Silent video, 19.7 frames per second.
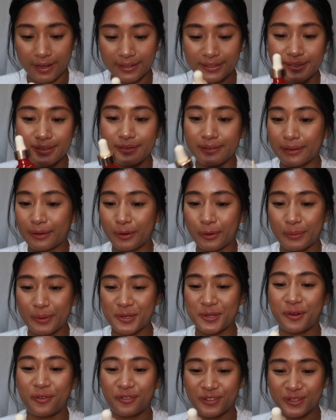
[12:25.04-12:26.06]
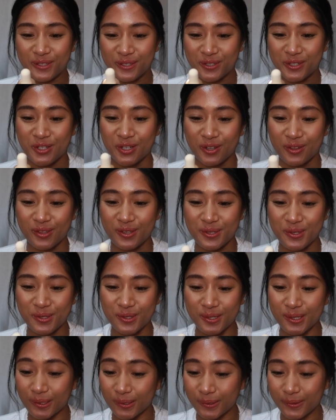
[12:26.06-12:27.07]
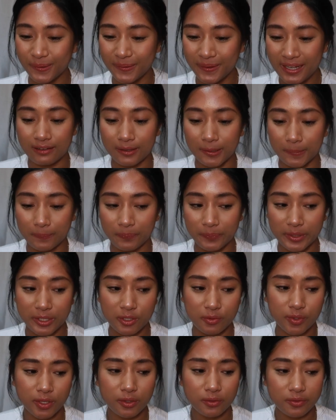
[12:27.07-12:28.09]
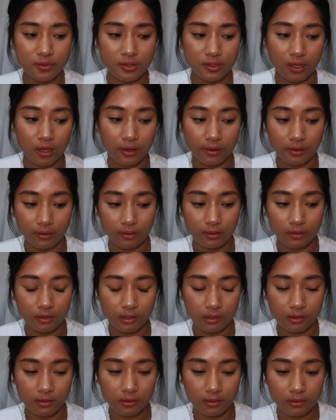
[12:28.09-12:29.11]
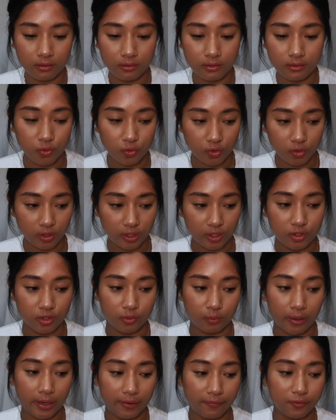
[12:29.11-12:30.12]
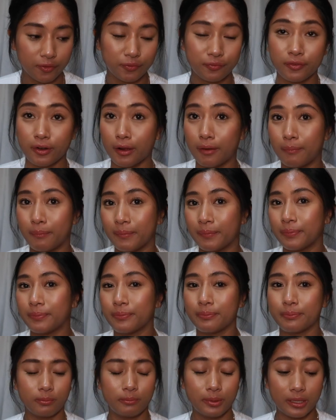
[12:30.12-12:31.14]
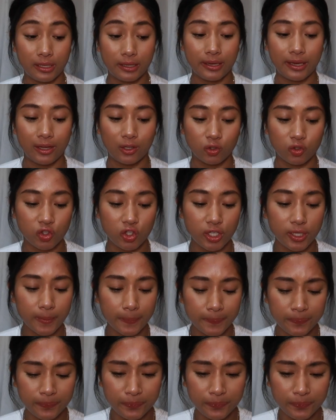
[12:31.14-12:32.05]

I did like a whole bunch of research on this too, because retinol is not usually derived from pink algae.